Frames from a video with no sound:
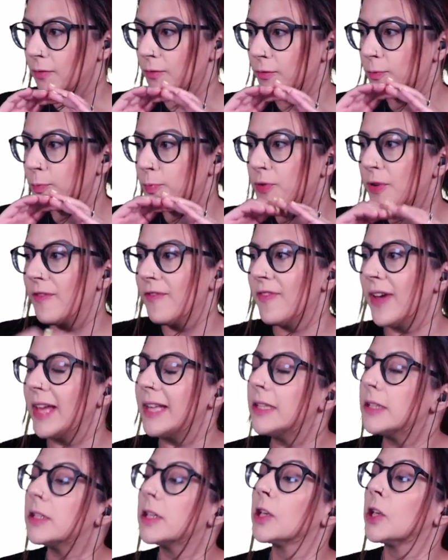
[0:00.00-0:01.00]

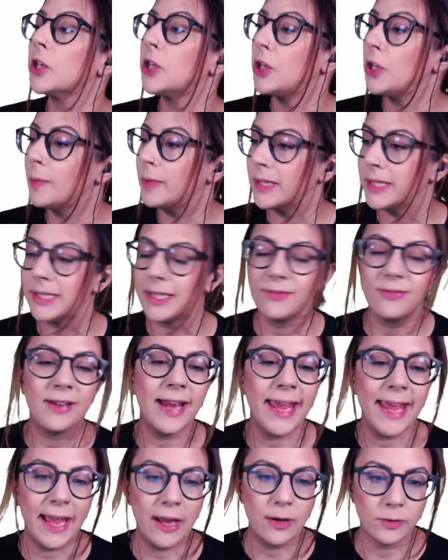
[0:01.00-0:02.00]
prevents cumulative
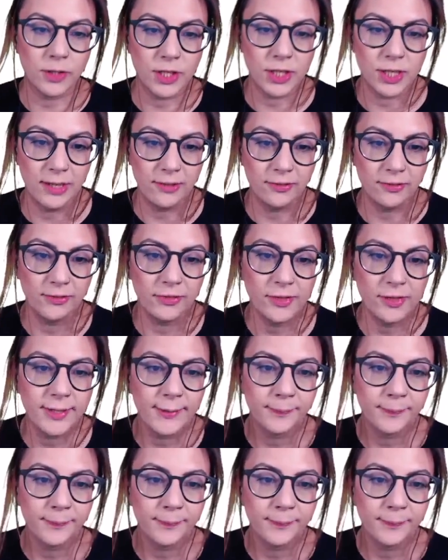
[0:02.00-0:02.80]
layout shift.